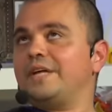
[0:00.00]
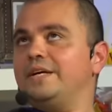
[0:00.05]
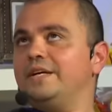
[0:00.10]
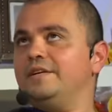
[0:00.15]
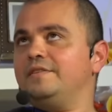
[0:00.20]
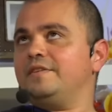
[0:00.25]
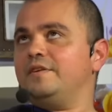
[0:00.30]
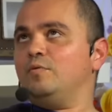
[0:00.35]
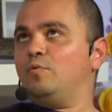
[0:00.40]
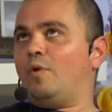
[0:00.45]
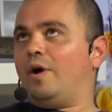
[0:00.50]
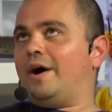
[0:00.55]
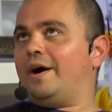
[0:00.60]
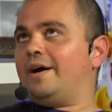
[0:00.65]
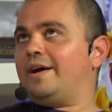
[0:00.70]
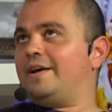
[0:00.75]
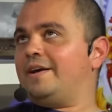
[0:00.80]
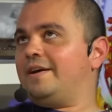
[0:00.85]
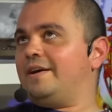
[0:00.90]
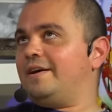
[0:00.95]
E T
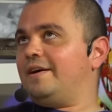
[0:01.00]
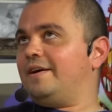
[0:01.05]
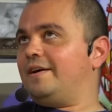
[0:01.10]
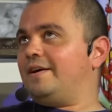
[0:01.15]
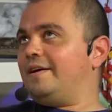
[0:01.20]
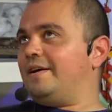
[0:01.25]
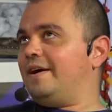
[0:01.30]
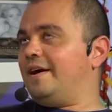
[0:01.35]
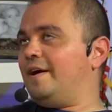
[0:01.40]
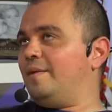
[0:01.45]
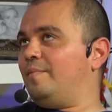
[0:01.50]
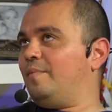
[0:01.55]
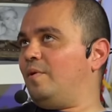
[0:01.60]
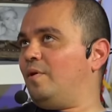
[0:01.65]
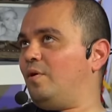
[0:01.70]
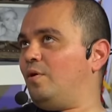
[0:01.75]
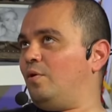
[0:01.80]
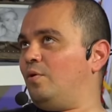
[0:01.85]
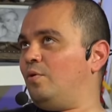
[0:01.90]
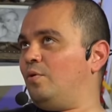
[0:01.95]
Y M
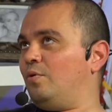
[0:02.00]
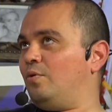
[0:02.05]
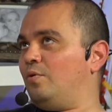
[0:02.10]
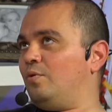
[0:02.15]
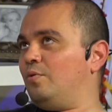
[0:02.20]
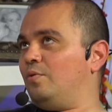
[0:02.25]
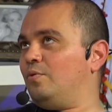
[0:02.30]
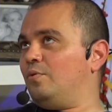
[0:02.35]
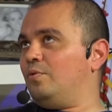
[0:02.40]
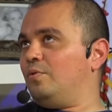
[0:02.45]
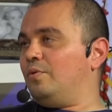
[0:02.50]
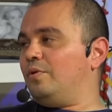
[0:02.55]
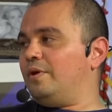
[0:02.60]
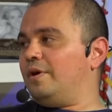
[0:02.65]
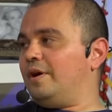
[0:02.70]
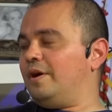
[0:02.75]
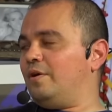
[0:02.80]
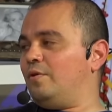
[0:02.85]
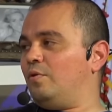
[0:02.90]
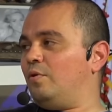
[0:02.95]
O
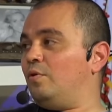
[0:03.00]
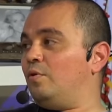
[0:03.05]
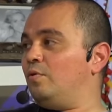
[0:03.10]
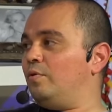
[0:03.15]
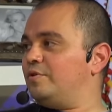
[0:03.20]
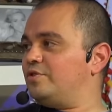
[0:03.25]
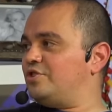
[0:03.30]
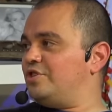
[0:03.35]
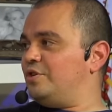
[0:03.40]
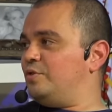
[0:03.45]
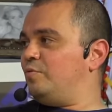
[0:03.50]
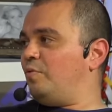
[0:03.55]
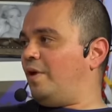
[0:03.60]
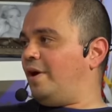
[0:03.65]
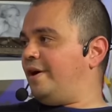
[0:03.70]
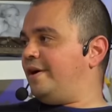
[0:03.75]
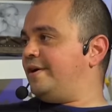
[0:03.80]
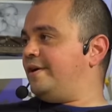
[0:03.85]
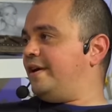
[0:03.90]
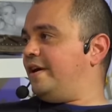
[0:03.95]
L O G Y